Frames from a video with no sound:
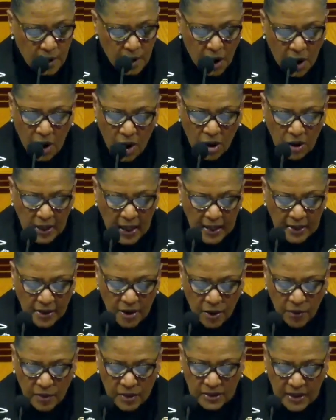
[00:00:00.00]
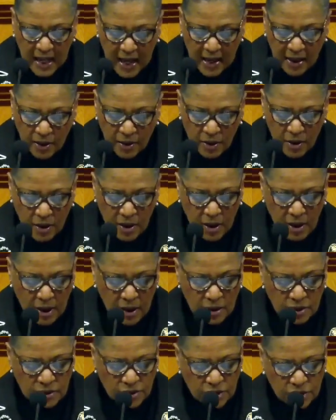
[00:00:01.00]
All I know is how
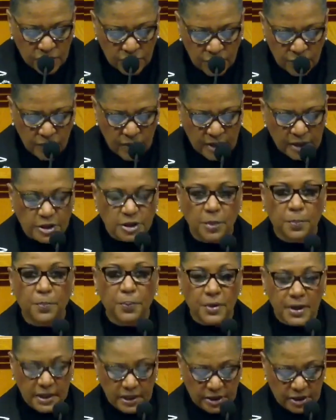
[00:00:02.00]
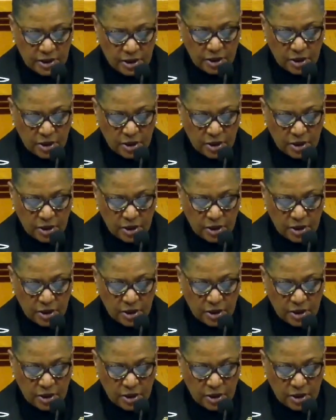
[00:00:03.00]
to do is to preach